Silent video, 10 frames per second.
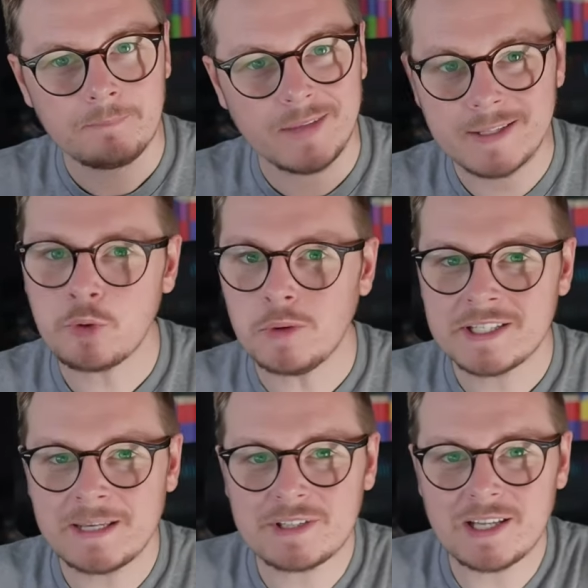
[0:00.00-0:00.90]
it sort of
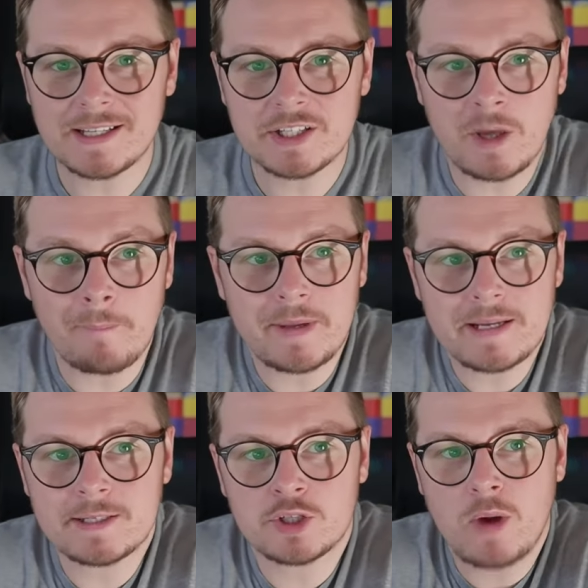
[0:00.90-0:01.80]
seems like it's
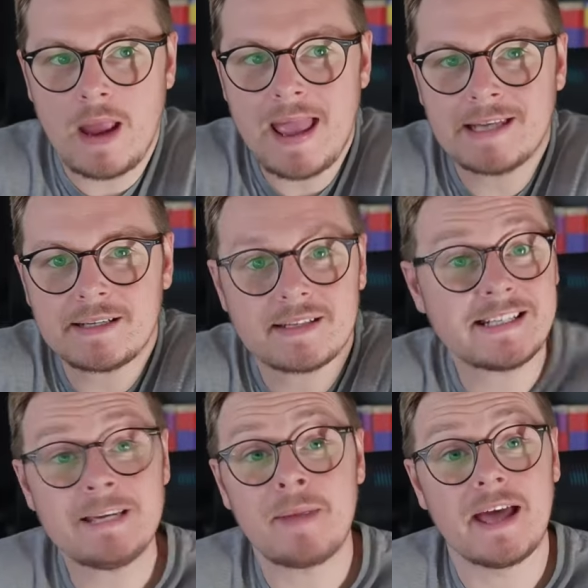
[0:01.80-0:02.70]
jumping straight into the
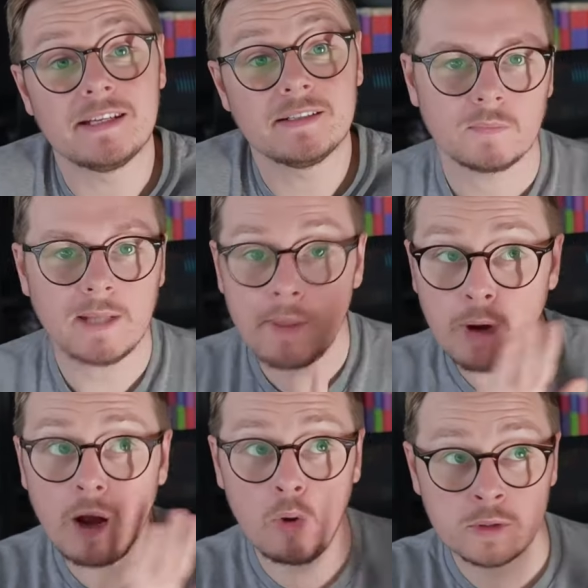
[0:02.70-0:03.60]
deep end. Now, there
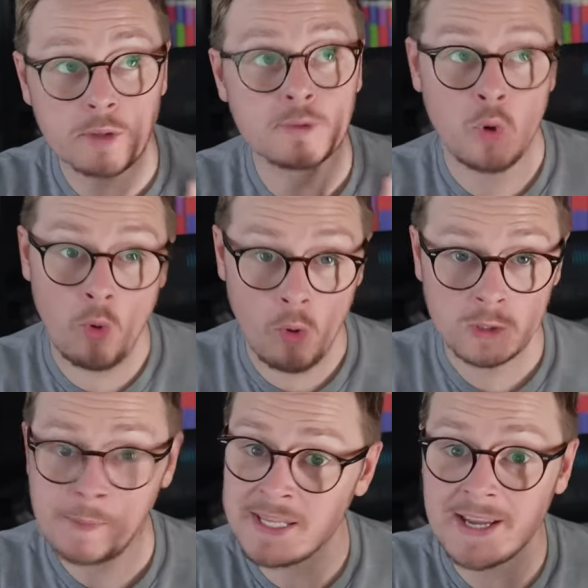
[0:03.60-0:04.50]
are also talks,
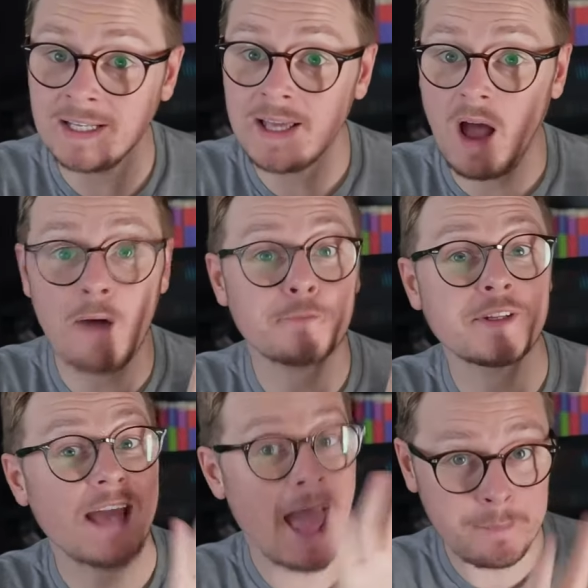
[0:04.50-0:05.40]
particularly after
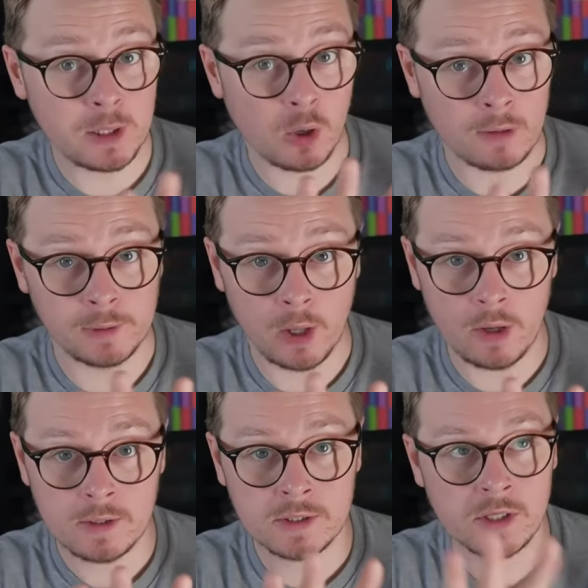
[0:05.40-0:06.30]
the epilogue of
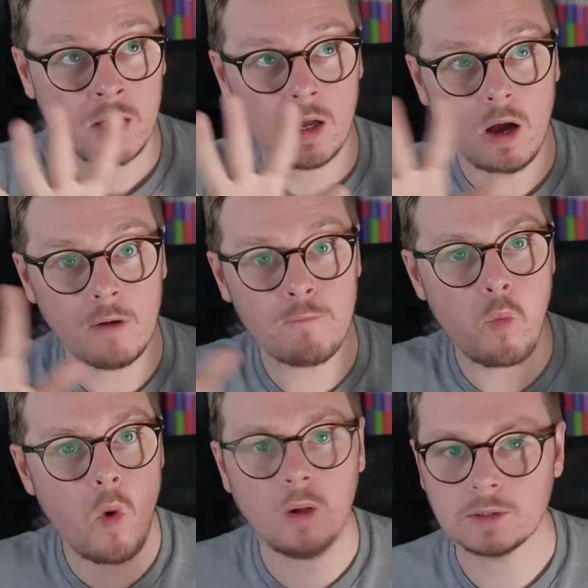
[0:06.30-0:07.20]
Lost, of
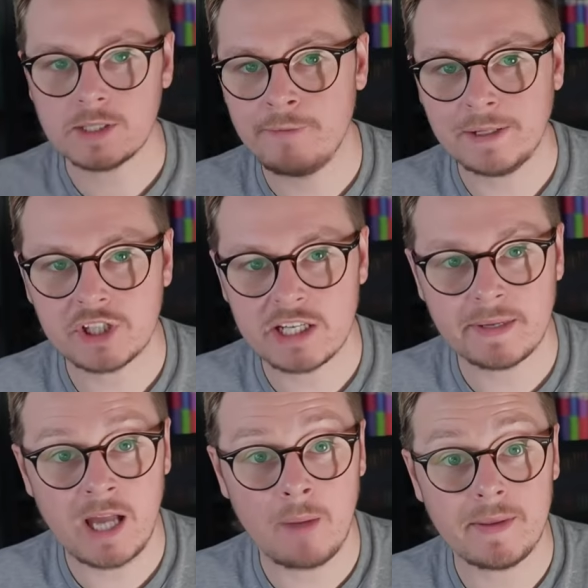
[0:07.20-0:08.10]
Walt eventually
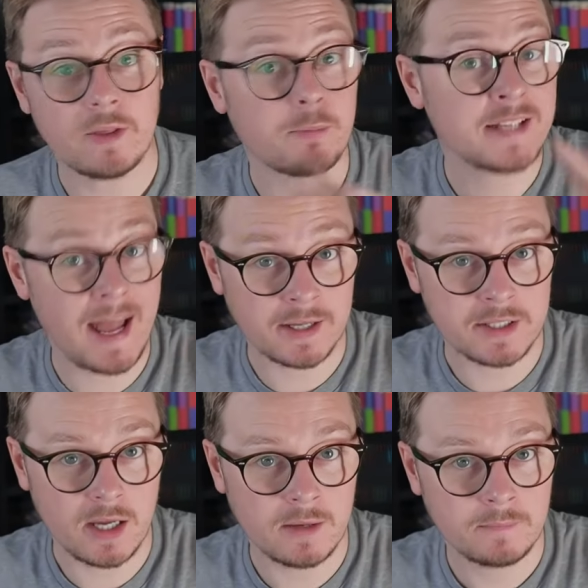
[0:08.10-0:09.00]
becoming the
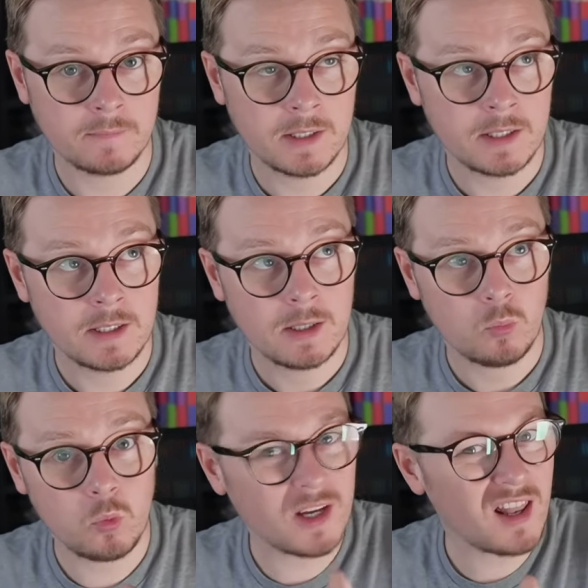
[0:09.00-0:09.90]
Protector.
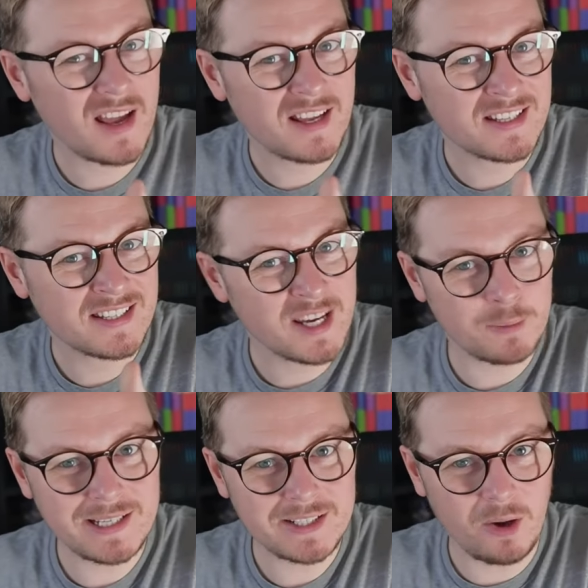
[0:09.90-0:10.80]
Would I like a
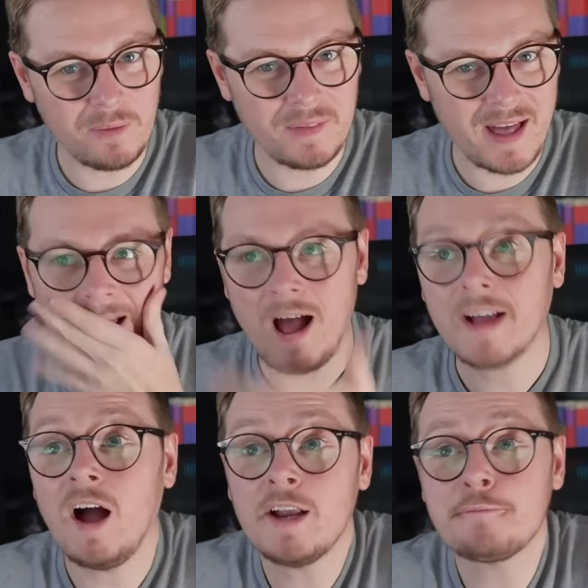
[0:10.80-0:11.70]
series on that? I
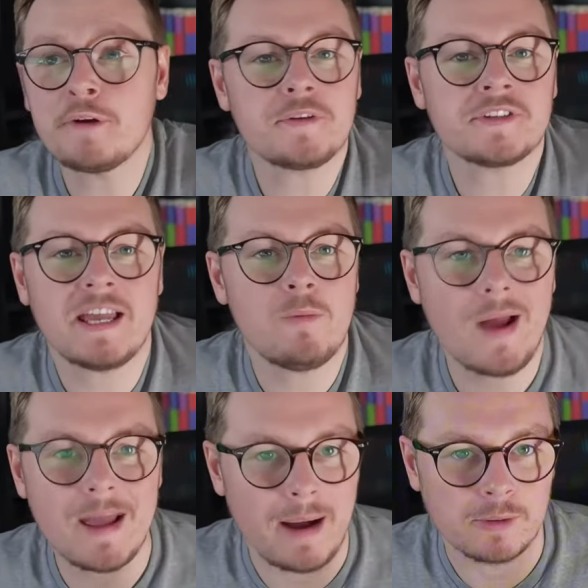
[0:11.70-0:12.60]
kind of feel the same
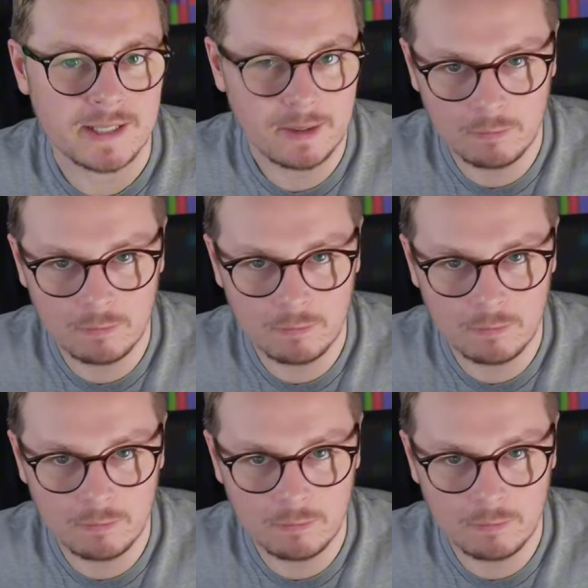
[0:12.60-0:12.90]
way about it,